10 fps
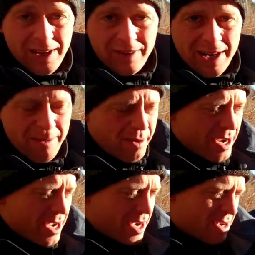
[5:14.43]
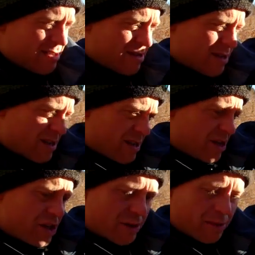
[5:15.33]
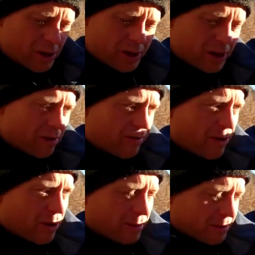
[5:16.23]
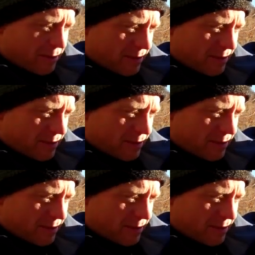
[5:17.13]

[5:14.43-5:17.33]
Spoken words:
I've got my jet boil here full.